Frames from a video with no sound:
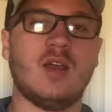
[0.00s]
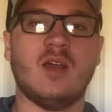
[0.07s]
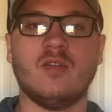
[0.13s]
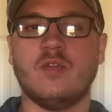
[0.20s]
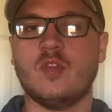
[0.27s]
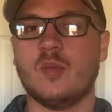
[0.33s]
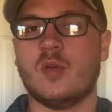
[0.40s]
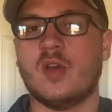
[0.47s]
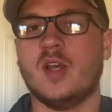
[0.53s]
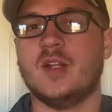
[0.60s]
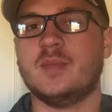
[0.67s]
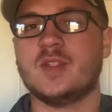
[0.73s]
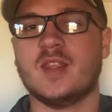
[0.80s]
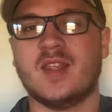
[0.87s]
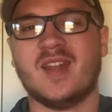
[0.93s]
I have a few more
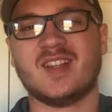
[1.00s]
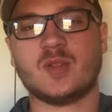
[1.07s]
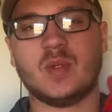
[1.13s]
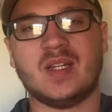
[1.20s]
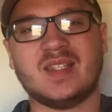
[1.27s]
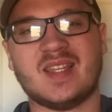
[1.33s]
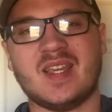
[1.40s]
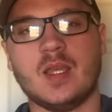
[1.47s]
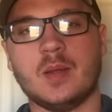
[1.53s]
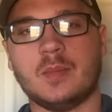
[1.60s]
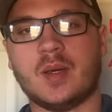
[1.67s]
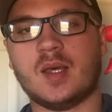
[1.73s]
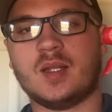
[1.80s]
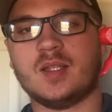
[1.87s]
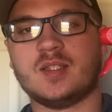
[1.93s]
items. The next one is a
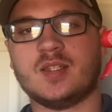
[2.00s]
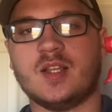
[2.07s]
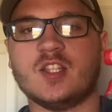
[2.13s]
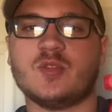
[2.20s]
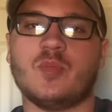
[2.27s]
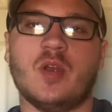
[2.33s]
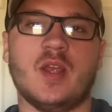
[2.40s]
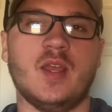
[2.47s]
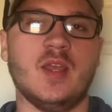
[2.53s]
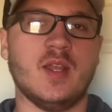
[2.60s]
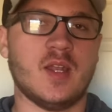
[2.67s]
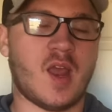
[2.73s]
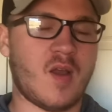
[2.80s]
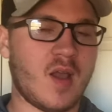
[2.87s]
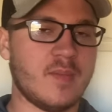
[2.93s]
bottle of scent spray.
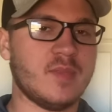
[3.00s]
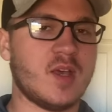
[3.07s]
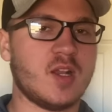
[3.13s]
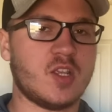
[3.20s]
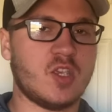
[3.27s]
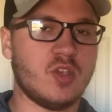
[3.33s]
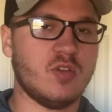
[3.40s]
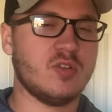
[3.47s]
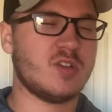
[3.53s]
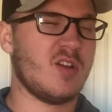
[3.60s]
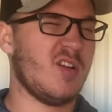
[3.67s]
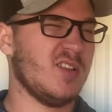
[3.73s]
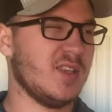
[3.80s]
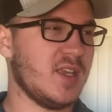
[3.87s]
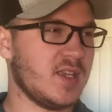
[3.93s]
Now I'm not huge
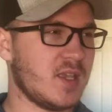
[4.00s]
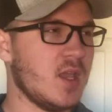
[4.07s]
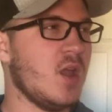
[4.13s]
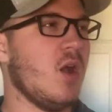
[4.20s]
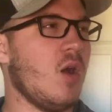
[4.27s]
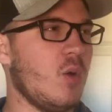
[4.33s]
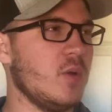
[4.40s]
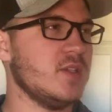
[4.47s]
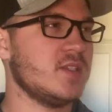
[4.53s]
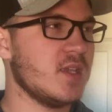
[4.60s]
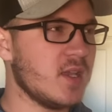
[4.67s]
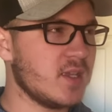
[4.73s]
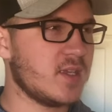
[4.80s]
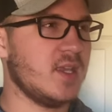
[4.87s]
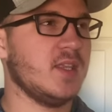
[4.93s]
on like always
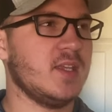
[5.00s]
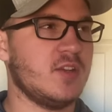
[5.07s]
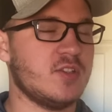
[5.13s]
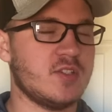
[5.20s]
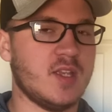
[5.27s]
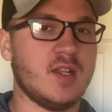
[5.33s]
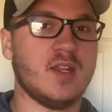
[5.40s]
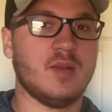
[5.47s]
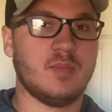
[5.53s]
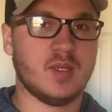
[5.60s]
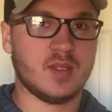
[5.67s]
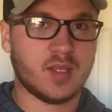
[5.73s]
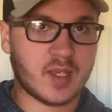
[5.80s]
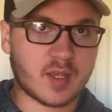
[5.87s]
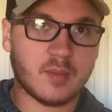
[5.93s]
killing your scent and
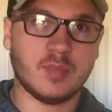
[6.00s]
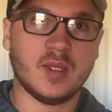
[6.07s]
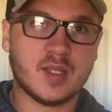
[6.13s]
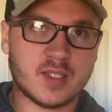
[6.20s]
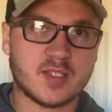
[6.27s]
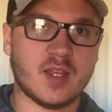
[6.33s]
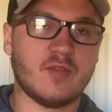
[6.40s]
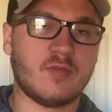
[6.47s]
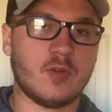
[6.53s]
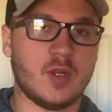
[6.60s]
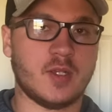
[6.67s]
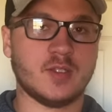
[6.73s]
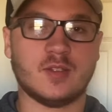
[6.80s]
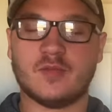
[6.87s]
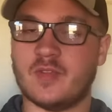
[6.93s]
being like completely scent free,
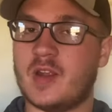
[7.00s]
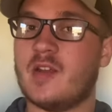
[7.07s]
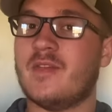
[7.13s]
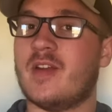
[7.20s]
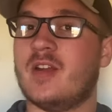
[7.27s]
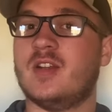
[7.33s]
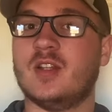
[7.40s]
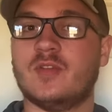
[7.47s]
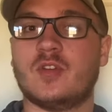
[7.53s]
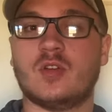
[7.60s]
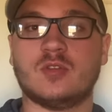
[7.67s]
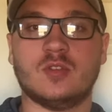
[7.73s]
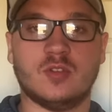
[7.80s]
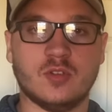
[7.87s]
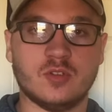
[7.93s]
because it's very, very
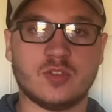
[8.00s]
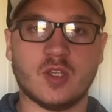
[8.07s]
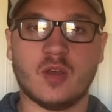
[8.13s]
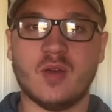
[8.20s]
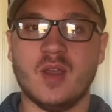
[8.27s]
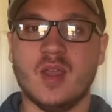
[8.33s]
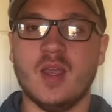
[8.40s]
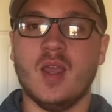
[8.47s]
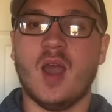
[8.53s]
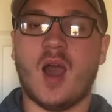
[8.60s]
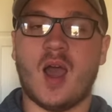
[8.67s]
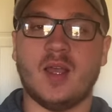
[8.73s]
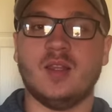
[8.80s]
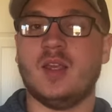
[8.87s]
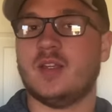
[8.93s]
difficult to do so.
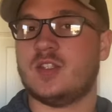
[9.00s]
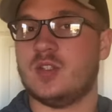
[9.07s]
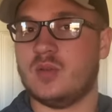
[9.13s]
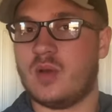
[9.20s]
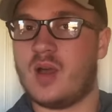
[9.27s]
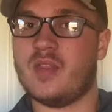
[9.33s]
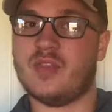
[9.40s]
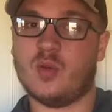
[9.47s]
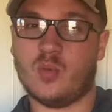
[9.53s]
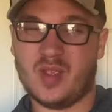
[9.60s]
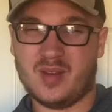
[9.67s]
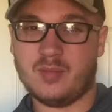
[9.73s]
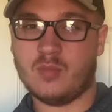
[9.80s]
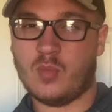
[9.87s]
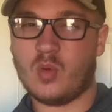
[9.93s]
I like to hunt the
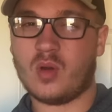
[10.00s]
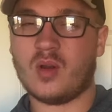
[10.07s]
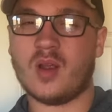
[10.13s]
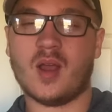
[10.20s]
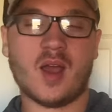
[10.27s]
wind more.